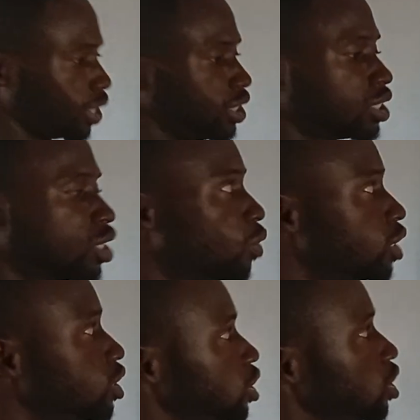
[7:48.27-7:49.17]
our delta
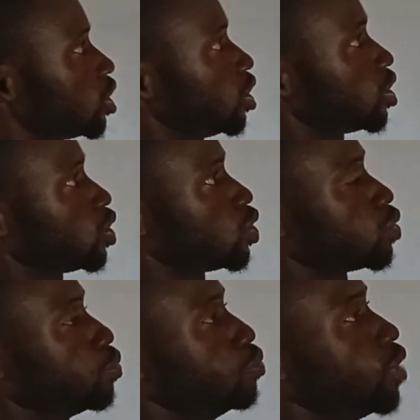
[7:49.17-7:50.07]
1 in this case
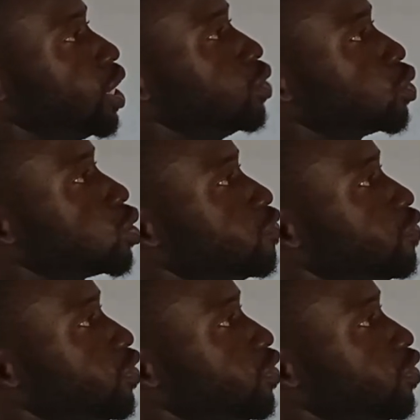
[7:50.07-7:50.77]
is minus